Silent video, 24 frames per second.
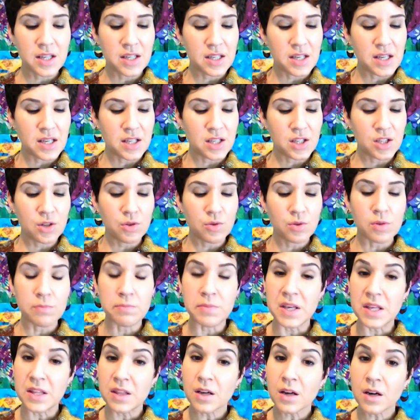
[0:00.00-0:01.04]
needing you to
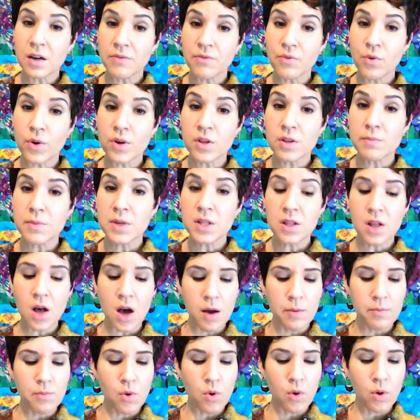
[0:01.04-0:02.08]
be there for them a
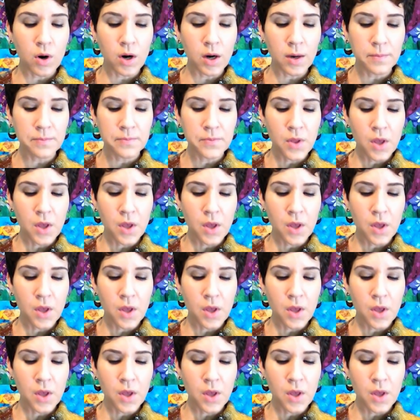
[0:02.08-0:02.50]
lot more,